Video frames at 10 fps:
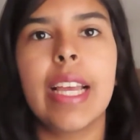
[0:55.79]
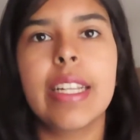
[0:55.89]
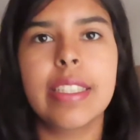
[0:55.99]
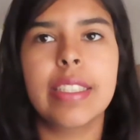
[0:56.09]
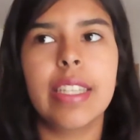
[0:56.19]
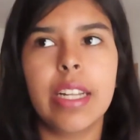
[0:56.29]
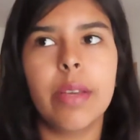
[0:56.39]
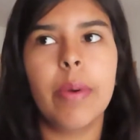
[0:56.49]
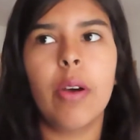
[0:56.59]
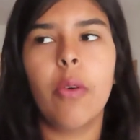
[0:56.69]
I didn't study,
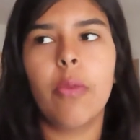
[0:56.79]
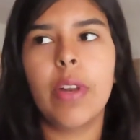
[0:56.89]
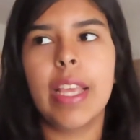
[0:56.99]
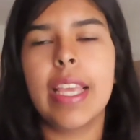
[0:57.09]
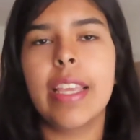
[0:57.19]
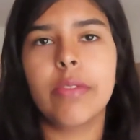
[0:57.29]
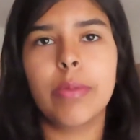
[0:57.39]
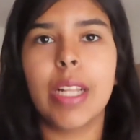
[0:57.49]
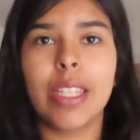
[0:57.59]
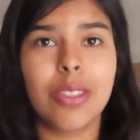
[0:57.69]
but hopefully he gives
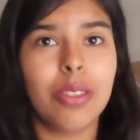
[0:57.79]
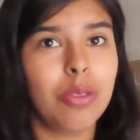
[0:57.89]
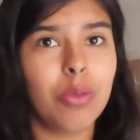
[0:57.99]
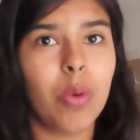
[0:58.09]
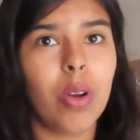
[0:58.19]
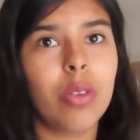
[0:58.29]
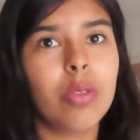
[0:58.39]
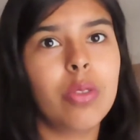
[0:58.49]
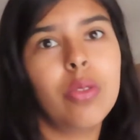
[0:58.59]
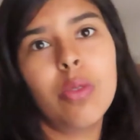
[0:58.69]
me like till tomorrow
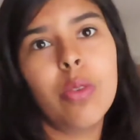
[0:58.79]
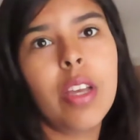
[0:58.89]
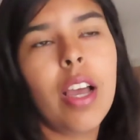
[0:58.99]
to do it.